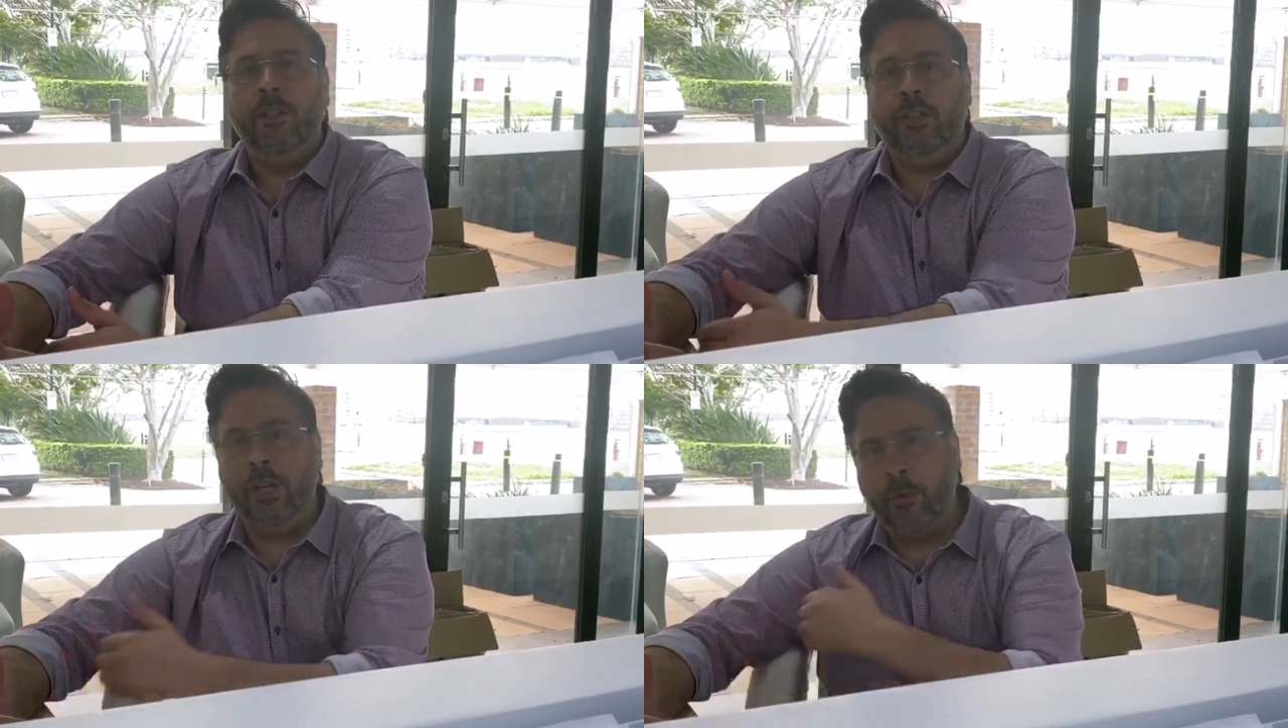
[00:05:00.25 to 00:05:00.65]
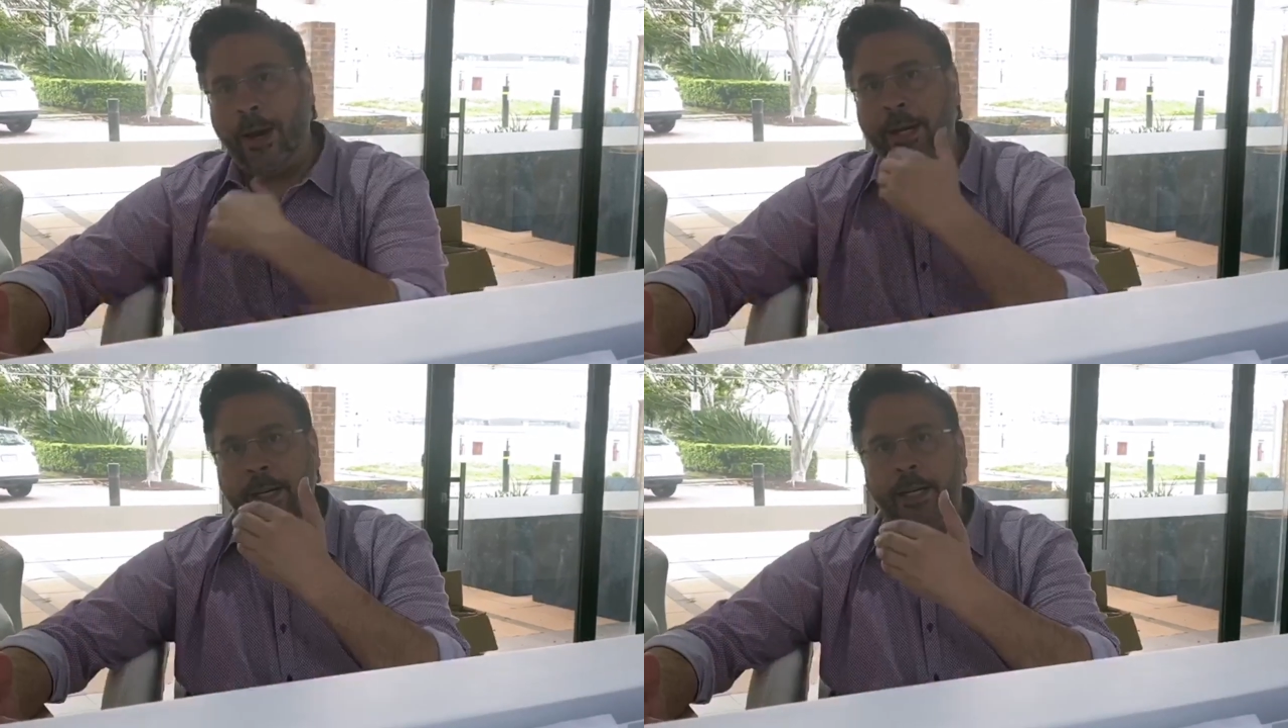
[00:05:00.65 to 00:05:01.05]

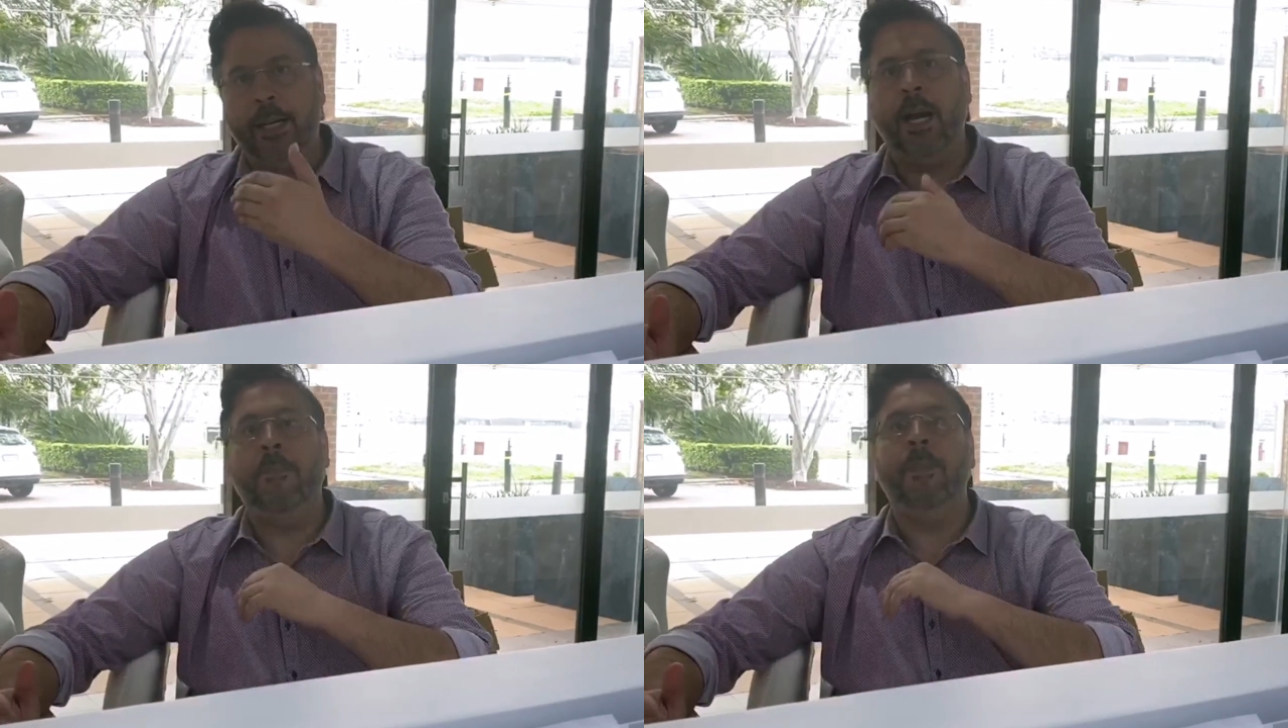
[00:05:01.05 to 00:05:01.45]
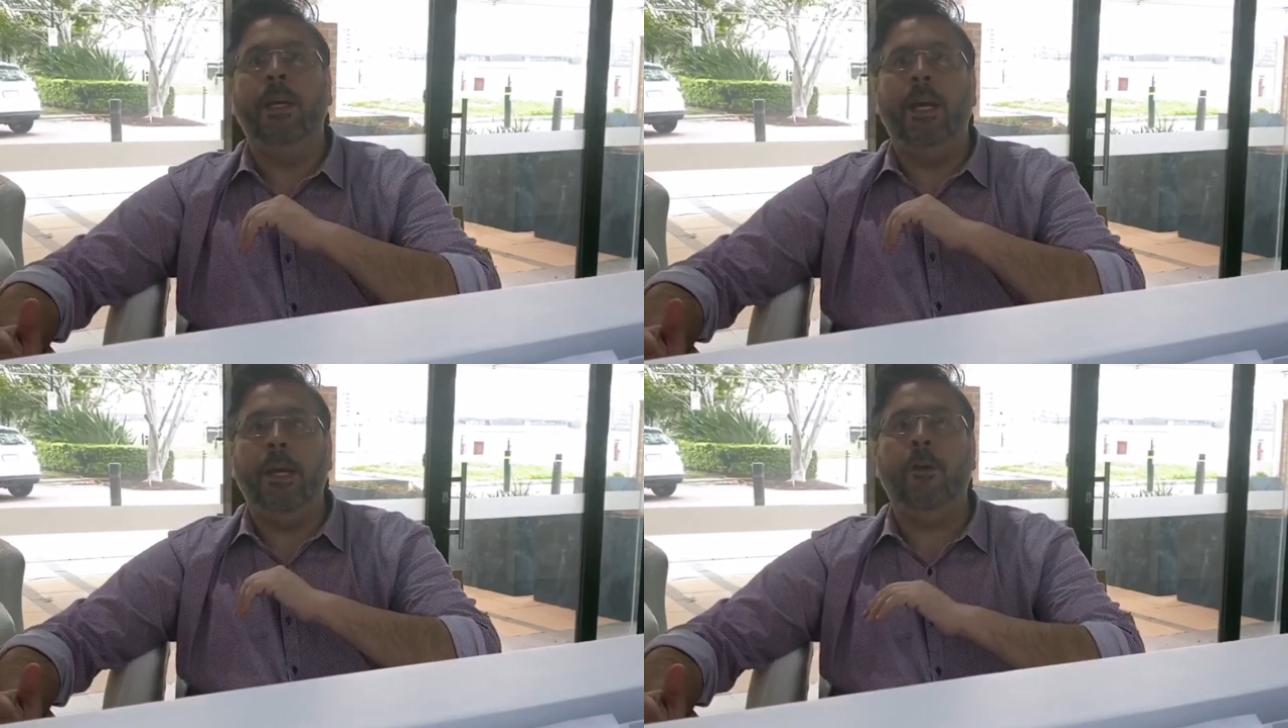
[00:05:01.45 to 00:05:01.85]
generate an income
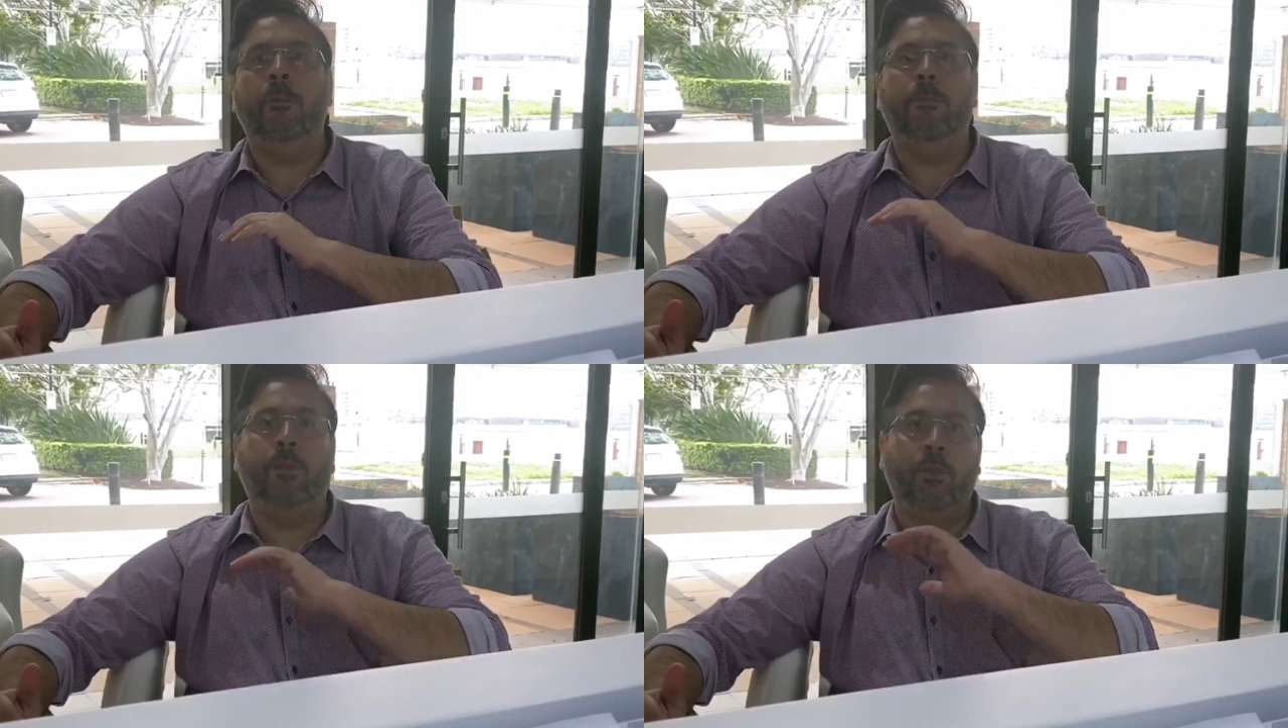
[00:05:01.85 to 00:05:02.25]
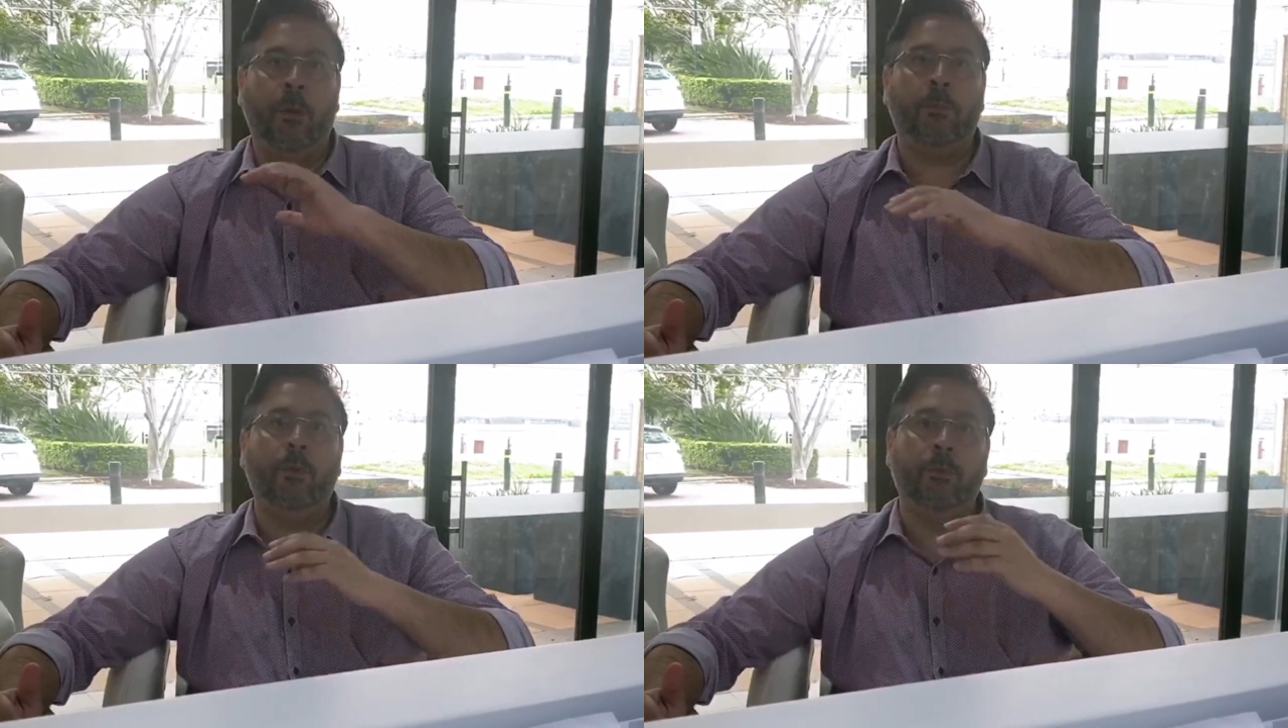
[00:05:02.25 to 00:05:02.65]
help
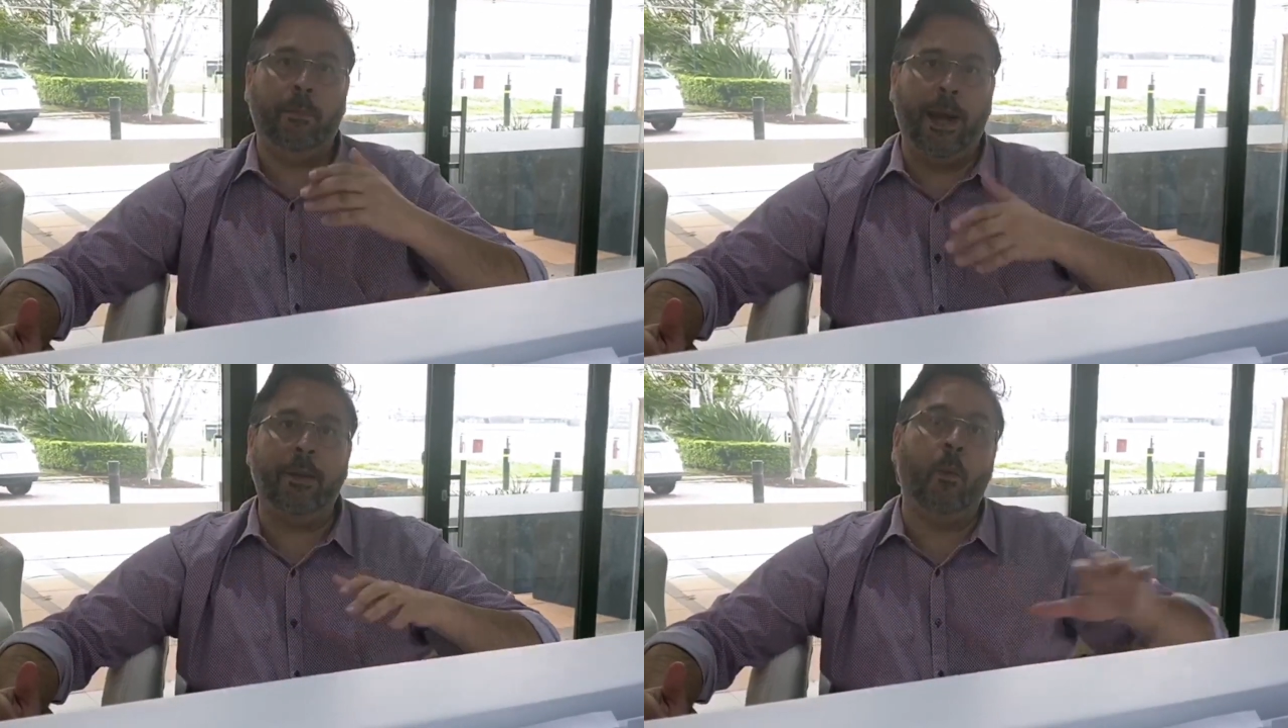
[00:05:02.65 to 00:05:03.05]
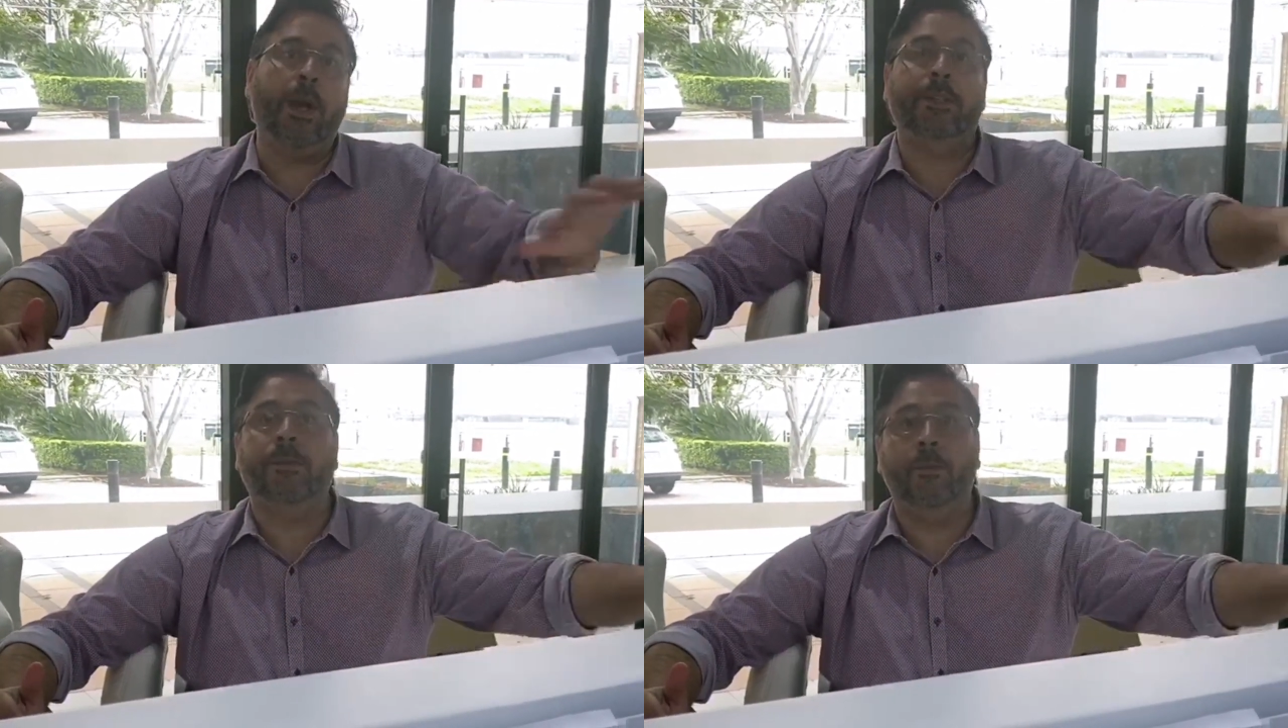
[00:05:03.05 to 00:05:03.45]
stop you paying
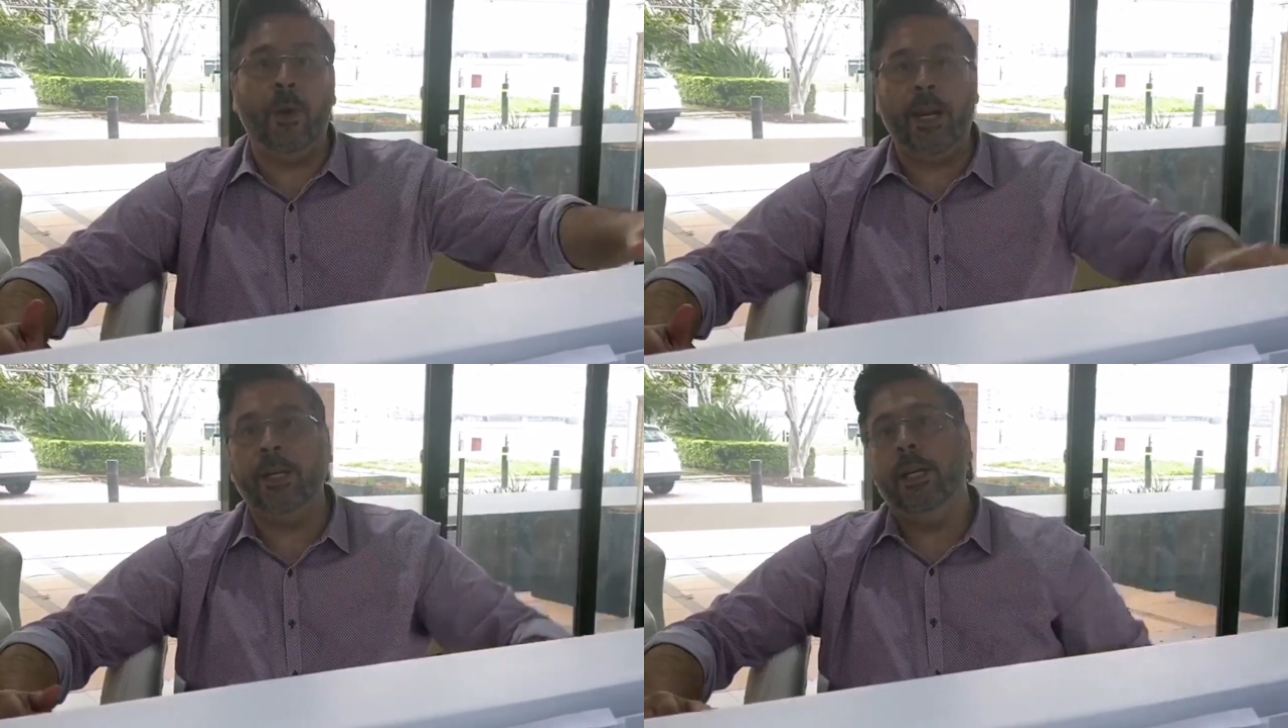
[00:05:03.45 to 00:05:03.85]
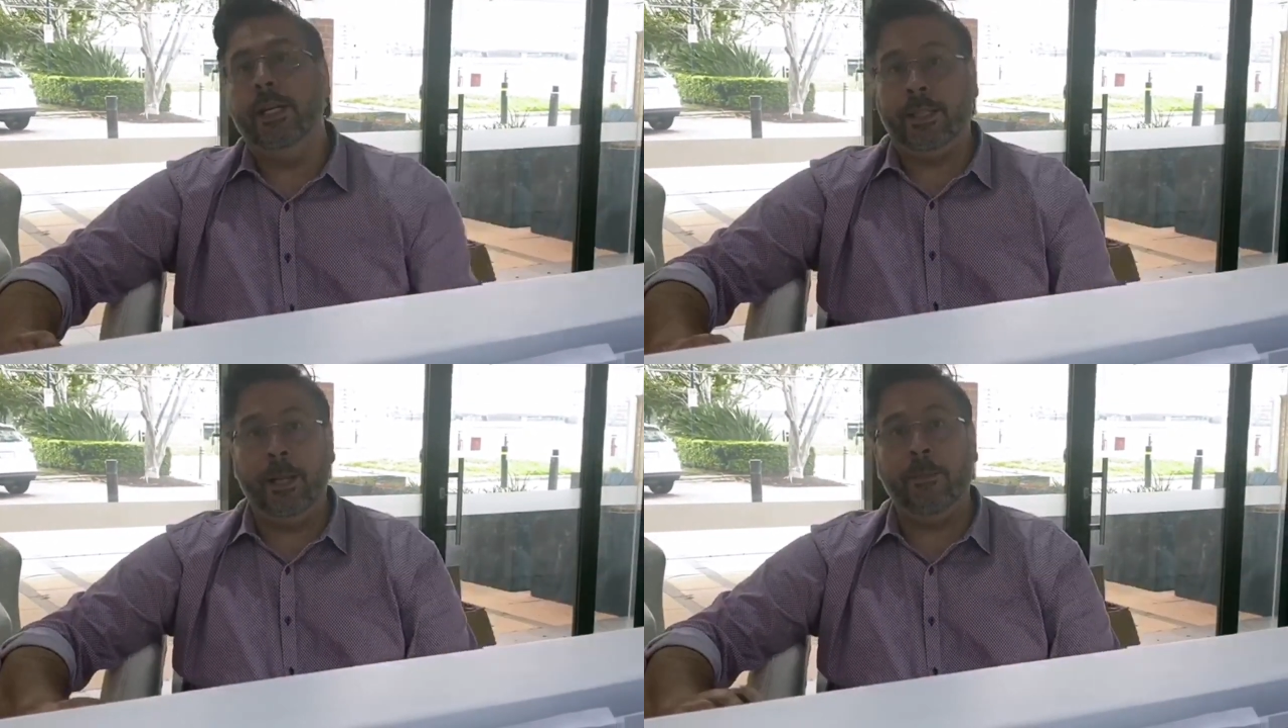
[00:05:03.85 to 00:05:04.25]
wasted rent. It's going